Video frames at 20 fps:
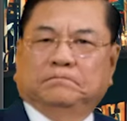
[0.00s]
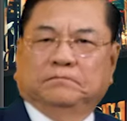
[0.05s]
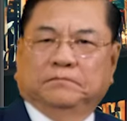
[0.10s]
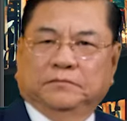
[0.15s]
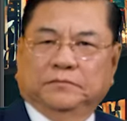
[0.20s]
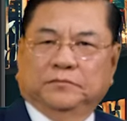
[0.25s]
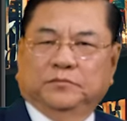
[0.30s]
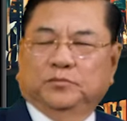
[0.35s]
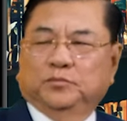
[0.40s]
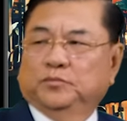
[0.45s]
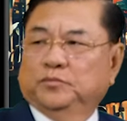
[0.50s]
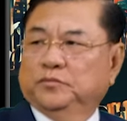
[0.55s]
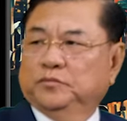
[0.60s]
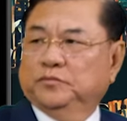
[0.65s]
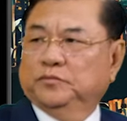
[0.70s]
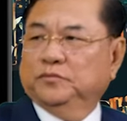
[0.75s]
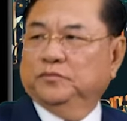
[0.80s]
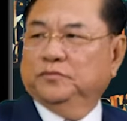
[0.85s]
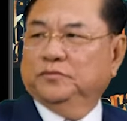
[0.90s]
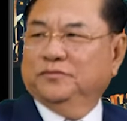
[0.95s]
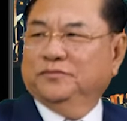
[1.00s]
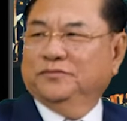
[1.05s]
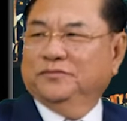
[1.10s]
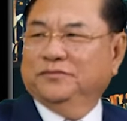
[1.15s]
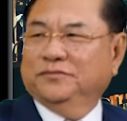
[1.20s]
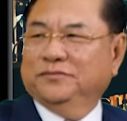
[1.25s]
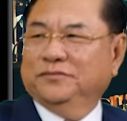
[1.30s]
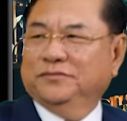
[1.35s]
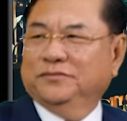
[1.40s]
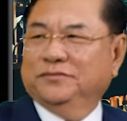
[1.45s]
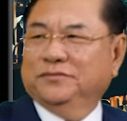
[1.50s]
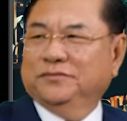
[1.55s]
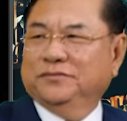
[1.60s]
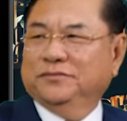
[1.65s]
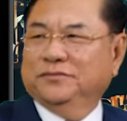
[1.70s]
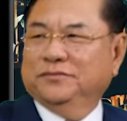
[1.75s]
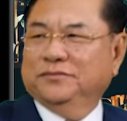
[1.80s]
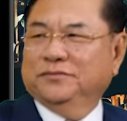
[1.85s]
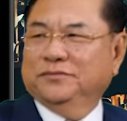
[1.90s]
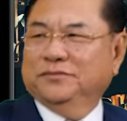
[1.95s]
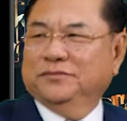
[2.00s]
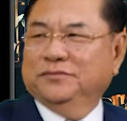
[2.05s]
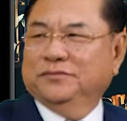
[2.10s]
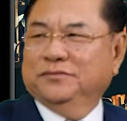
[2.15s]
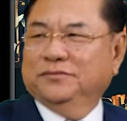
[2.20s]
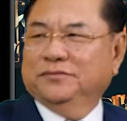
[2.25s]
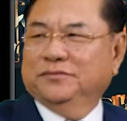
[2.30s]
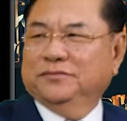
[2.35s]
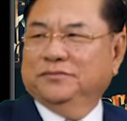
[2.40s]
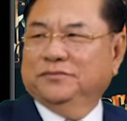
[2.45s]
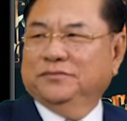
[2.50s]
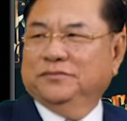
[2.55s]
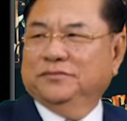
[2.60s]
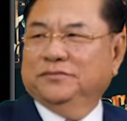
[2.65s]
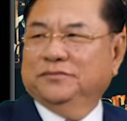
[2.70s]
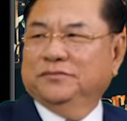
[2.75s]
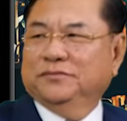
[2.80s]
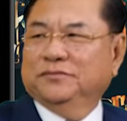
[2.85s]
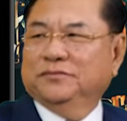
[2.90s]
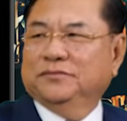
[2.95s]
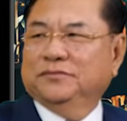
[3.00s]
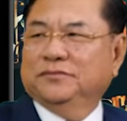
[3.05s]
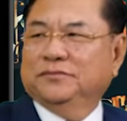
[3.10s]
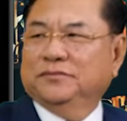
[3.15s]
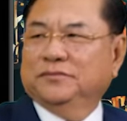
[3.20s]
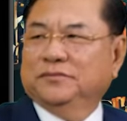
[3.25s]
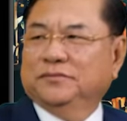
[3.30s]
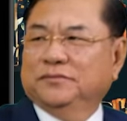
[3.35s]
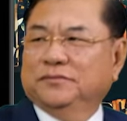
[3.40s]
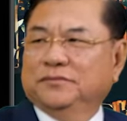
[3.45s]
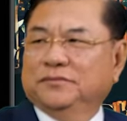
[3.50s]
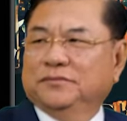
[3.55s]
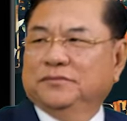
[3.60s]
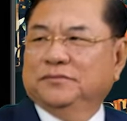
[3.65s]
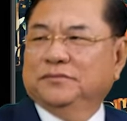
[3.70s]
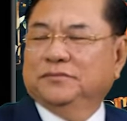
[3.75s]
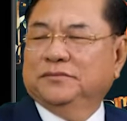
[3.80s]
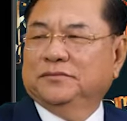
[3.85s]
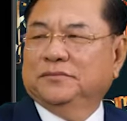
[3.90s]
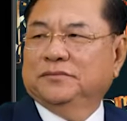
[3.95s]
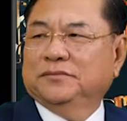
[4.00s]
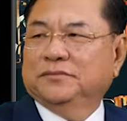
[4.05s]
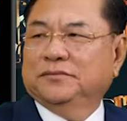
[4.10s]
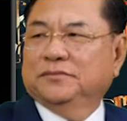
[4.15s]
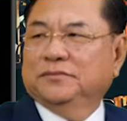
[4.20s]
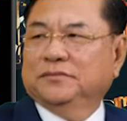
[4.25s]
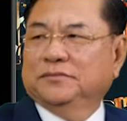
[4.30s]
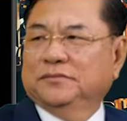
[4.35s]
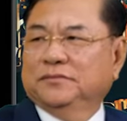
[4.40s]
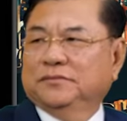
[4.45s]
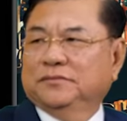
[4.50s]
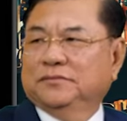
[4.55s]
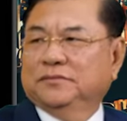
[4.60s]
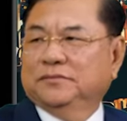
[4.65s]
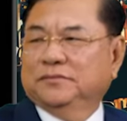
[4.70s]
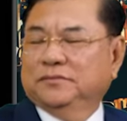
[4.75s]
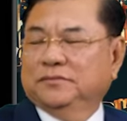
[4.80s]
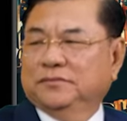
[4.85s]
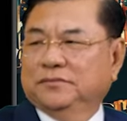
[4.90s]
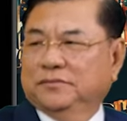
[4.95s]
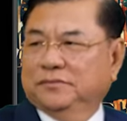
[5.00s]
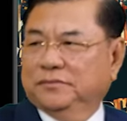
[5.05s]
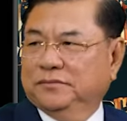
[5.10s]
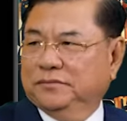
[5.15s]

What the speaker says: [no speech]